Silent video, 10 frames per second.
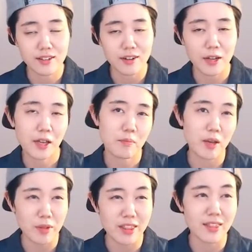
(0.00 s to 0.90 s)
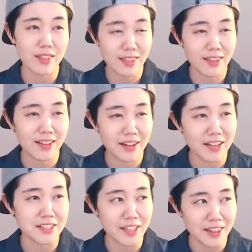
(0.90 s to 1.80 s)
Okay, maybe
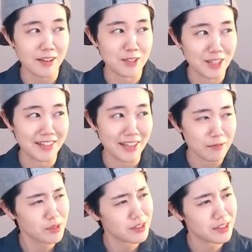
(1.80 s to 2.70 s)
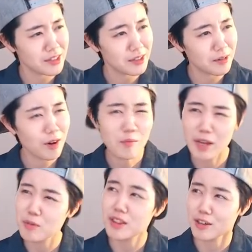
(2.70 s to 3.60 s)
less than 1,000 times, or
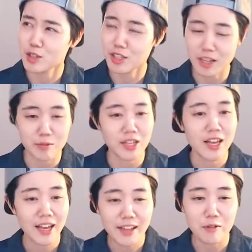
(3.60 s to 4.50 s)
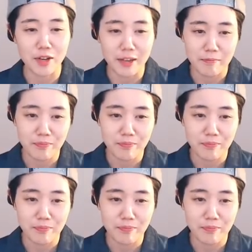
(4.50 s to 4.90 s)
maybe 1,000 times. Anyway,